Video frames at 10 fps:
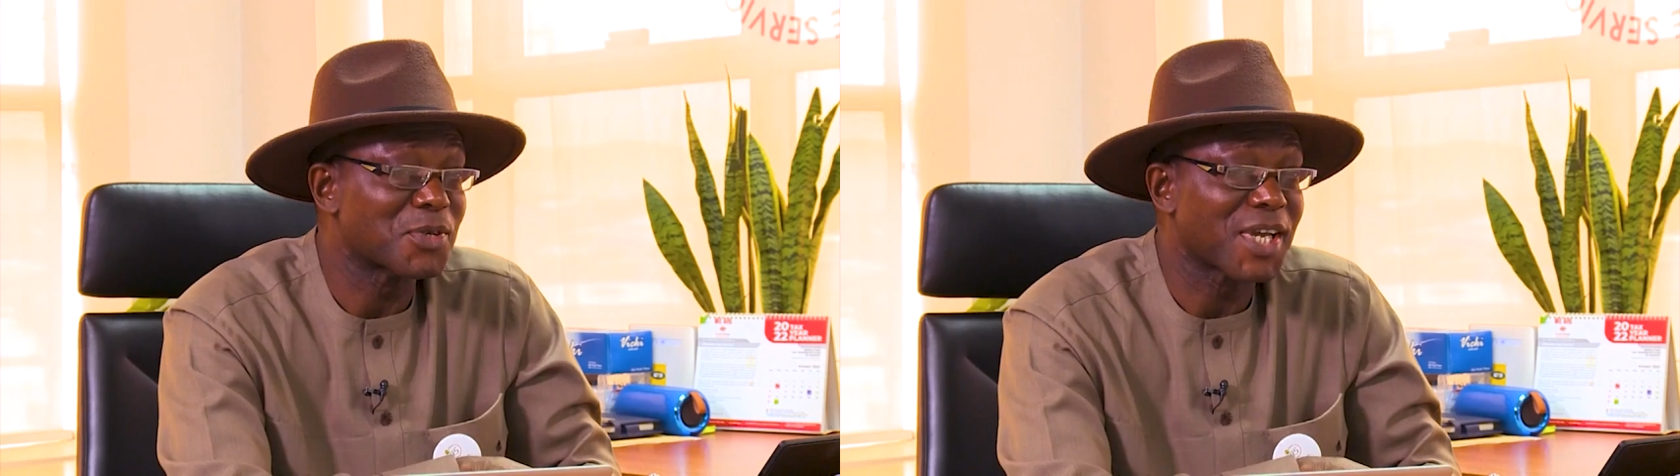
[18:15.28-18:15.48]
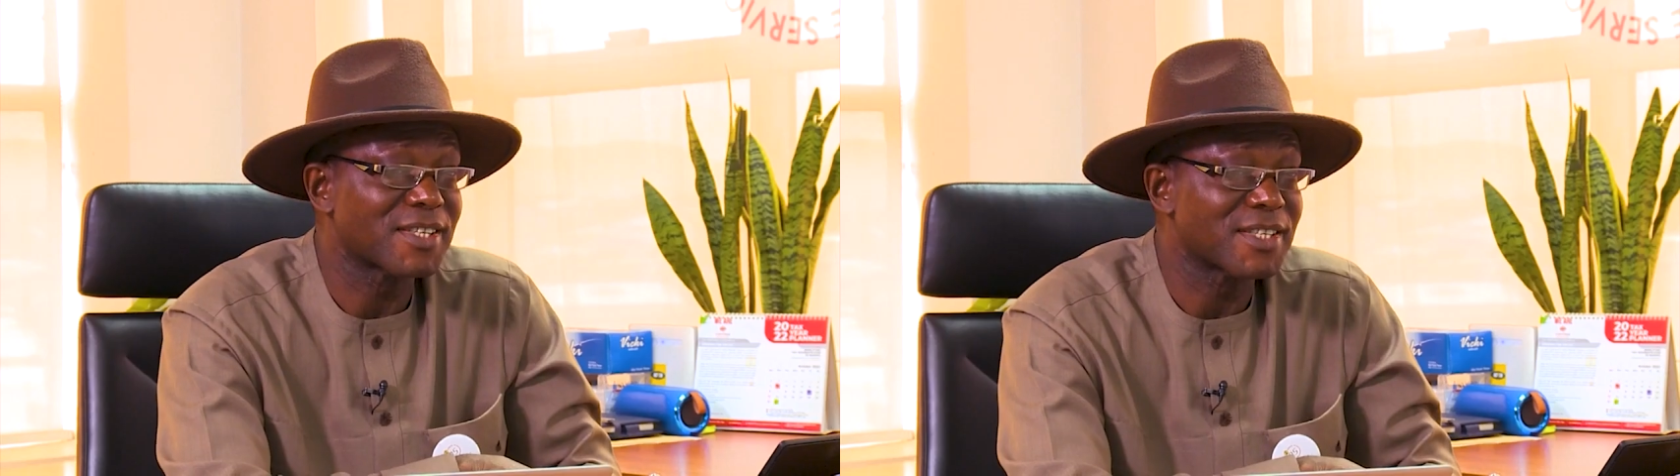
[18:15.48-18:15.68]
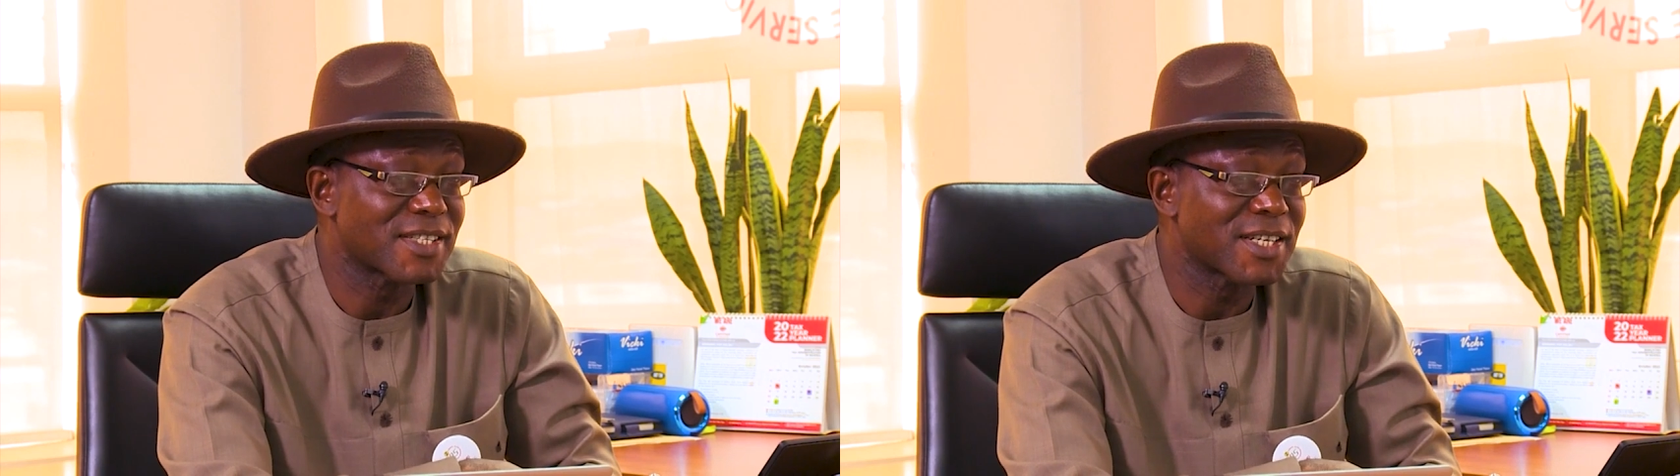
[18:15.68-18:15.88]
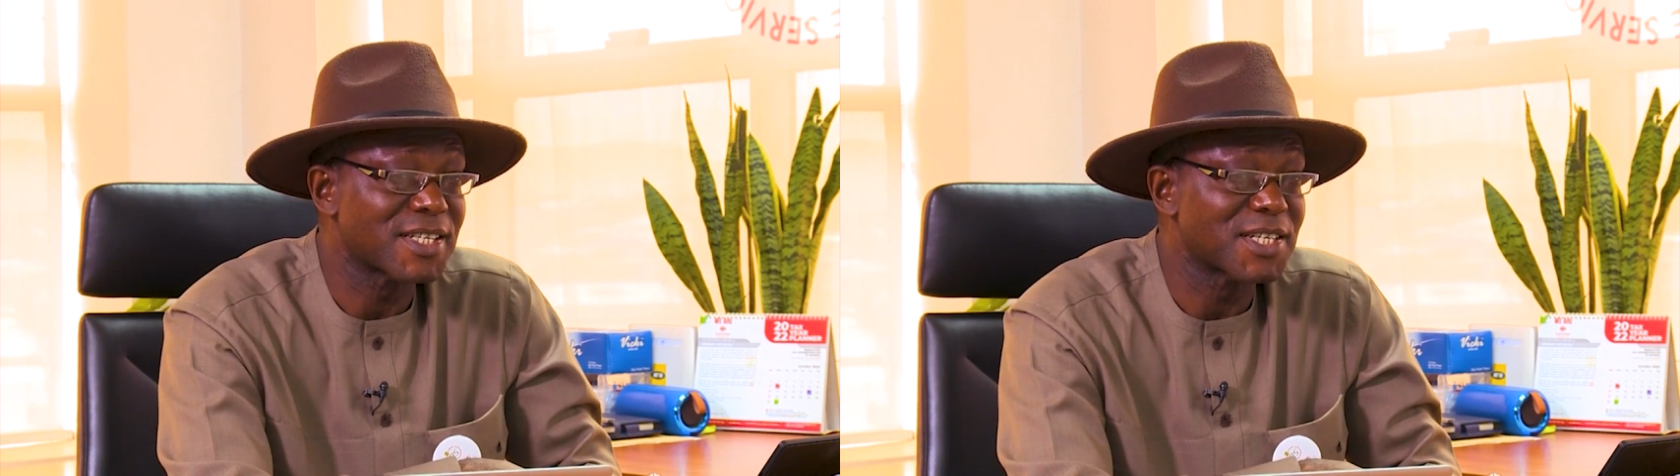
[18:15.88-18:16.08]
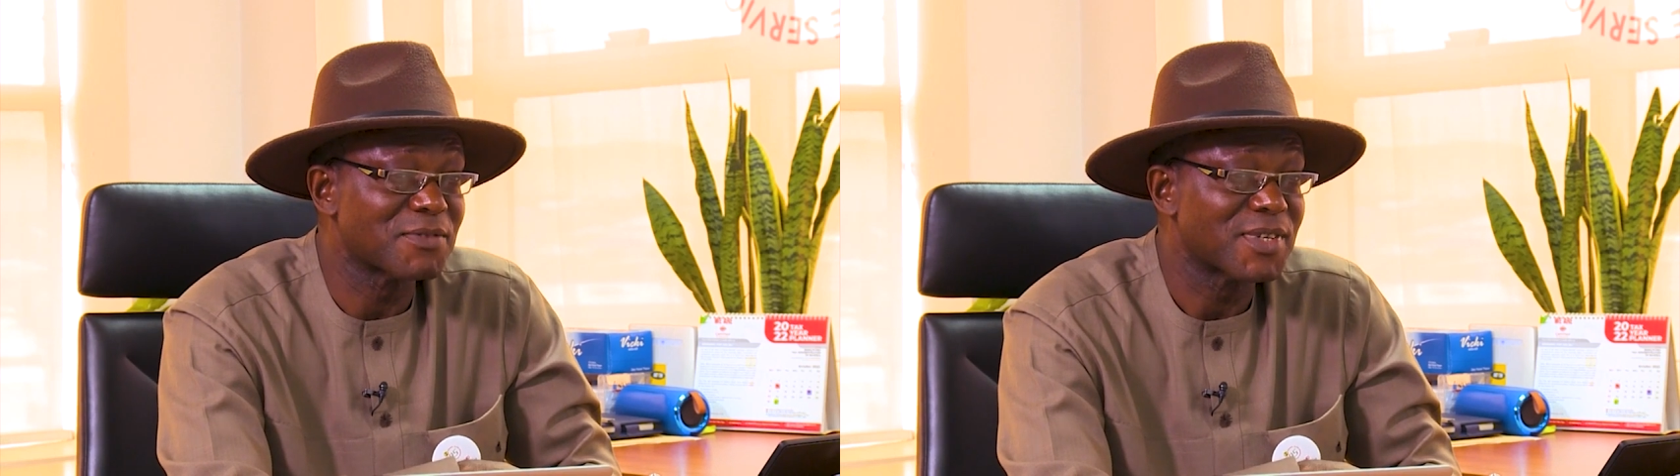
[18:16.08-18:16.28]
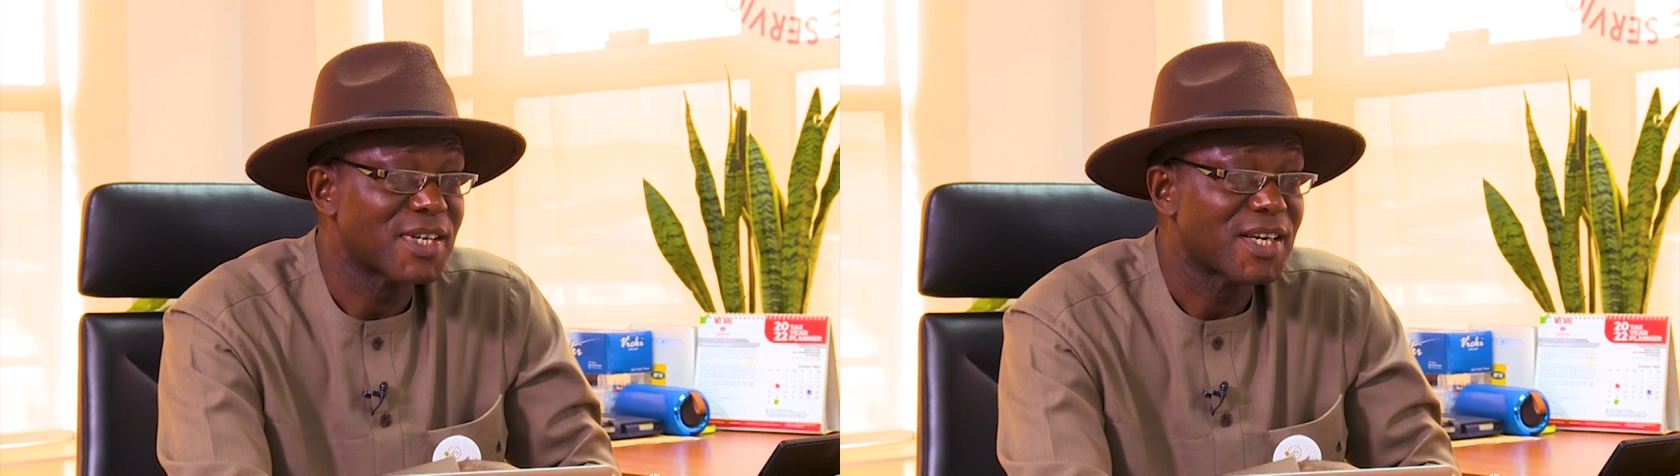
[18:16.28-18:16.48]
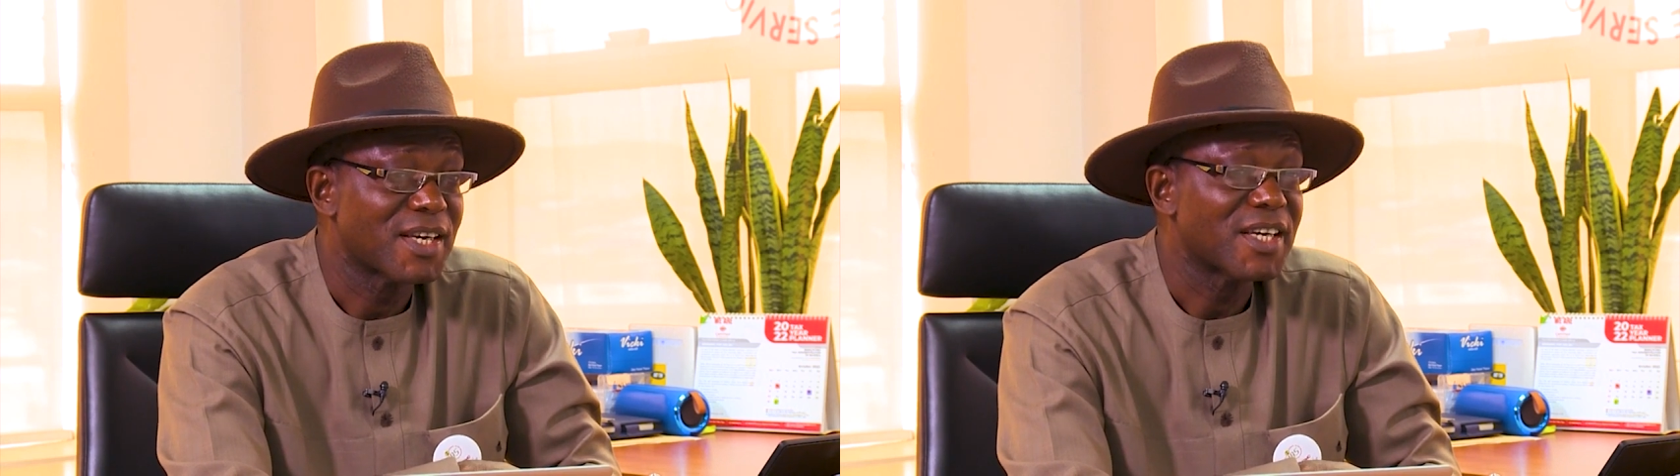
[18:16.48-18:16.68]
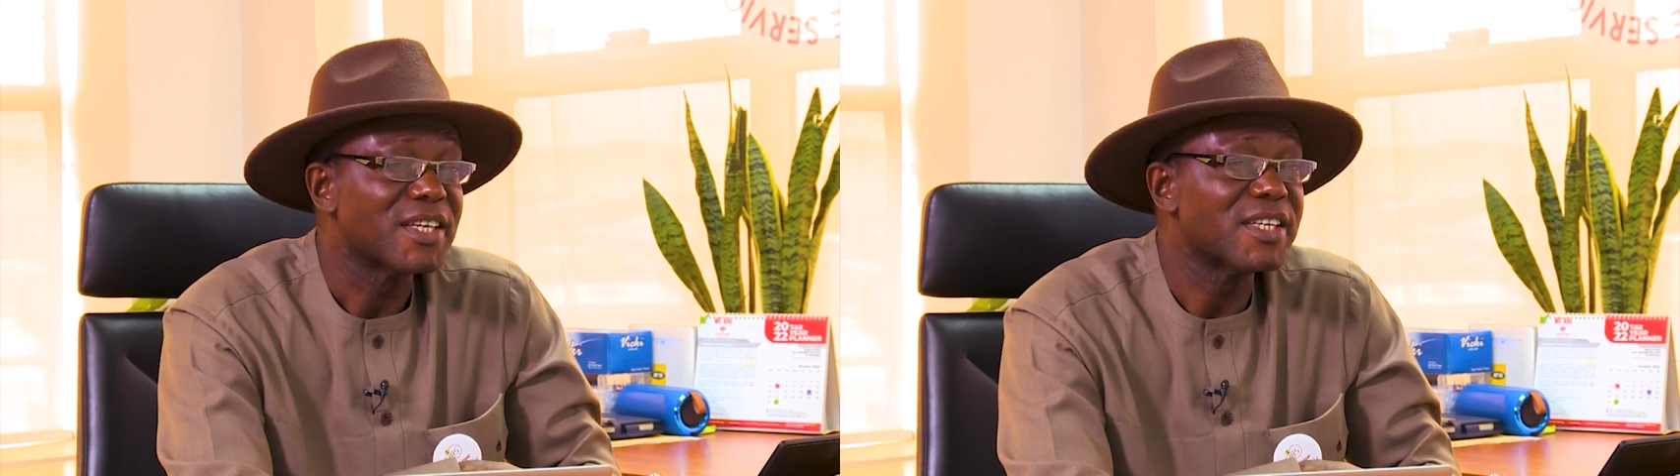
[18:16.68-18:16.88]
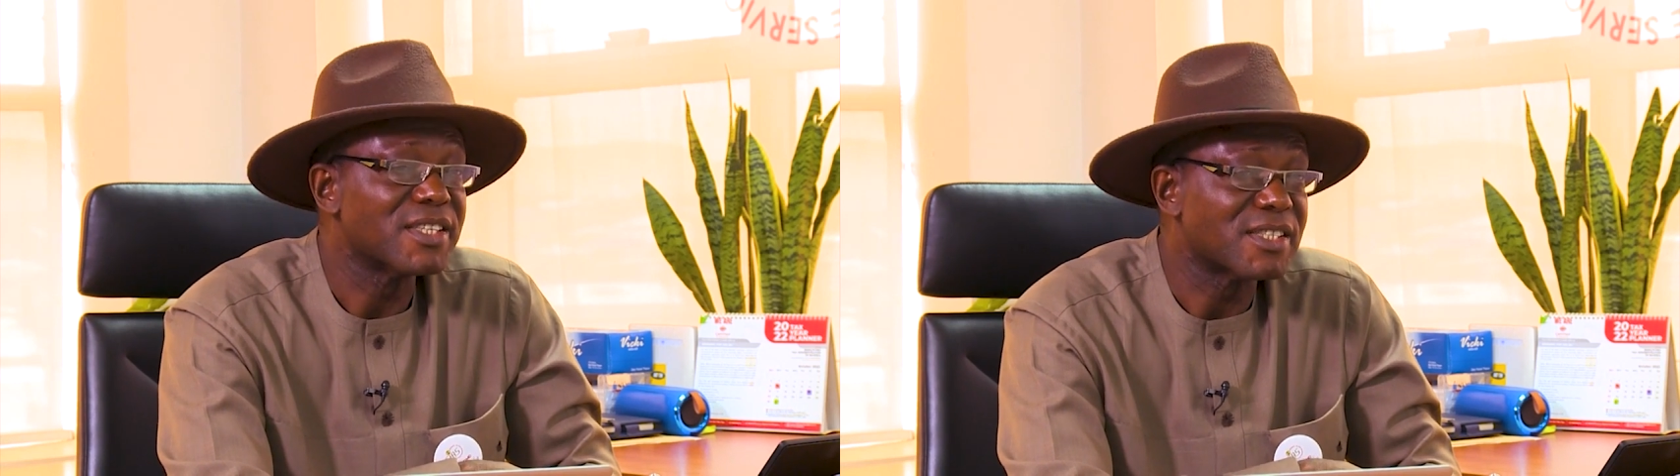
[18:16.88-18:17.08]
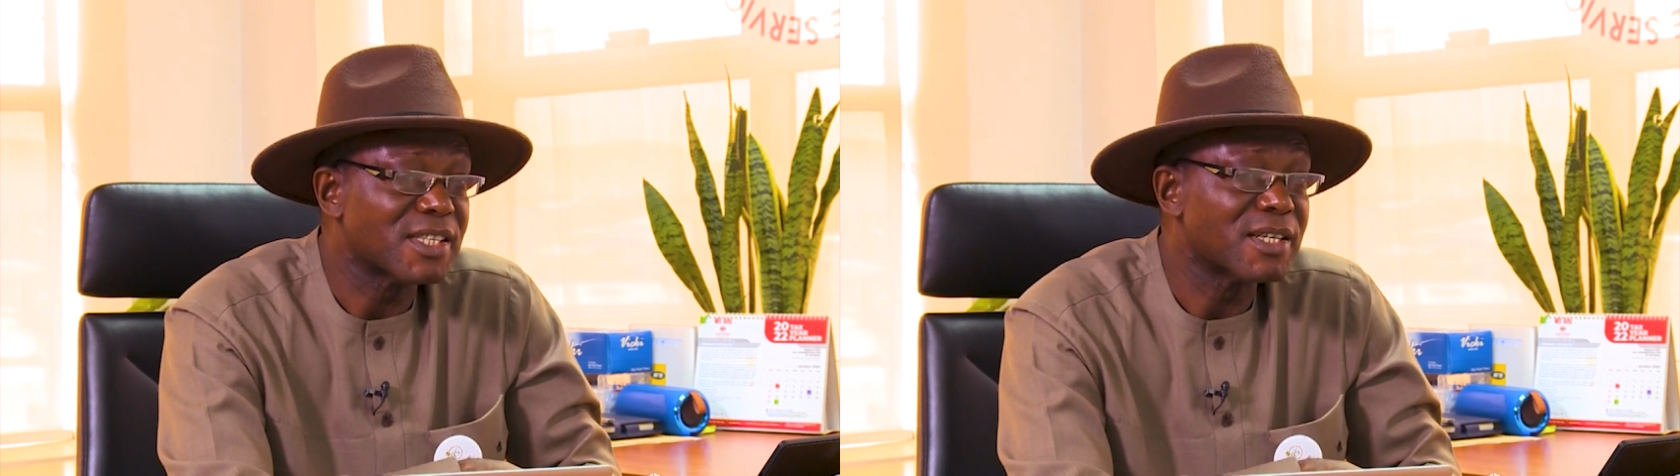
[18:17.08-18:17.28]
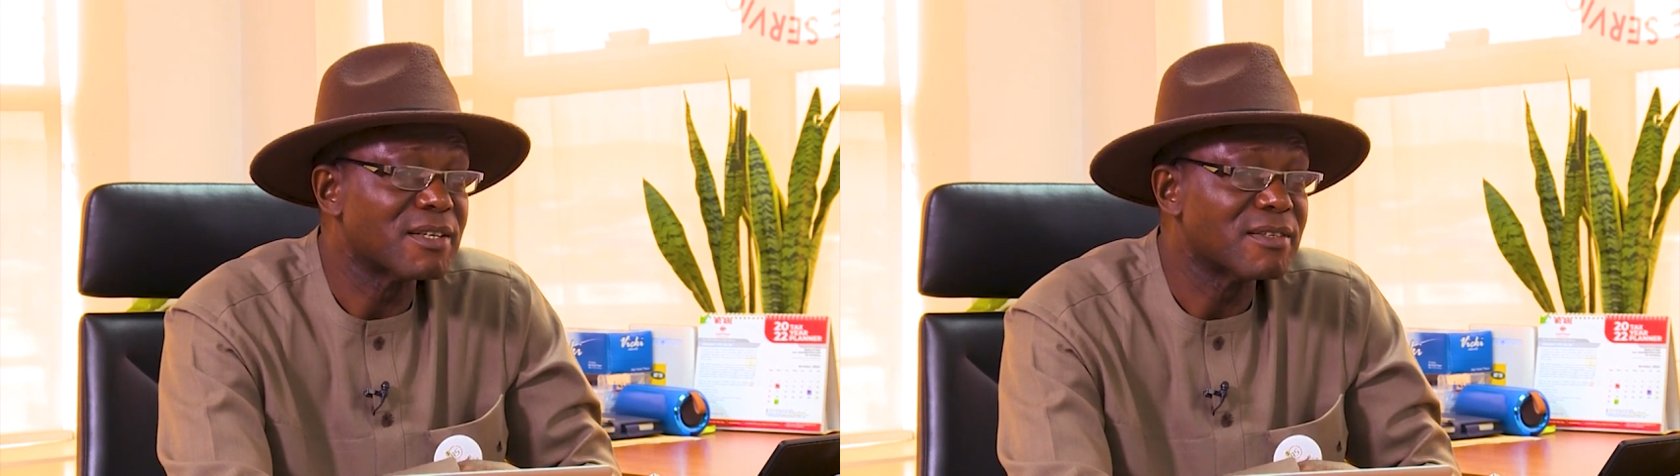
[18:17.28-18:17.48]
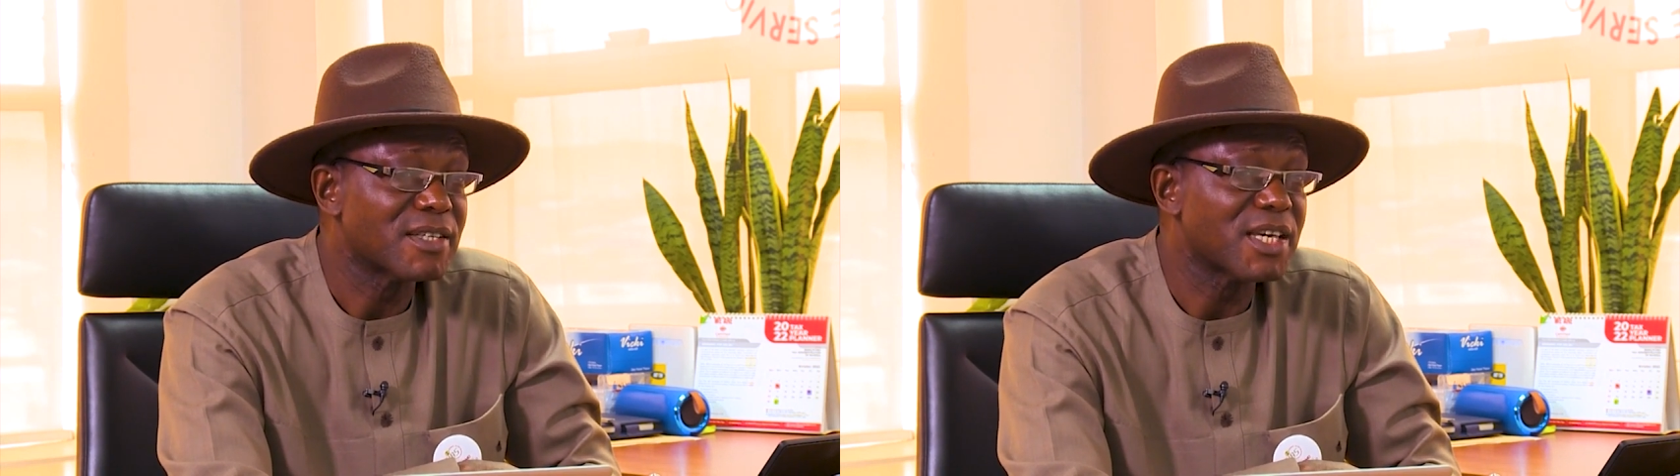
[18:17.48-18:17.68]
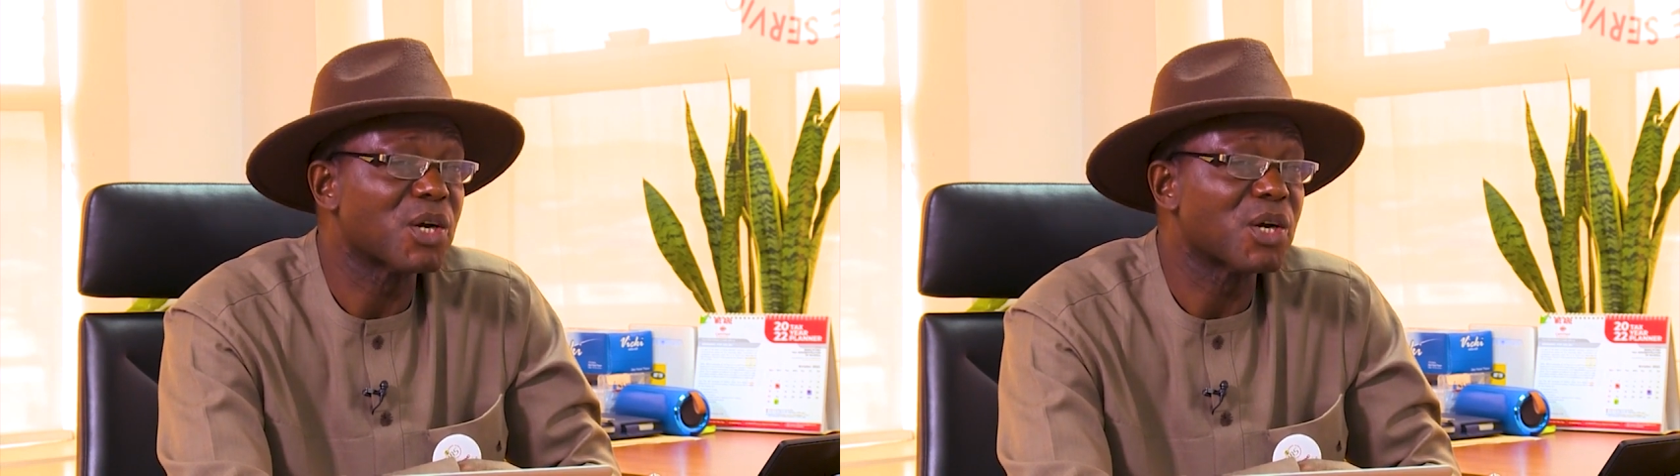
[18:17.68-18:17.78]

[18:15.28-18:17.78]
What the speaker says: to tax incentive is still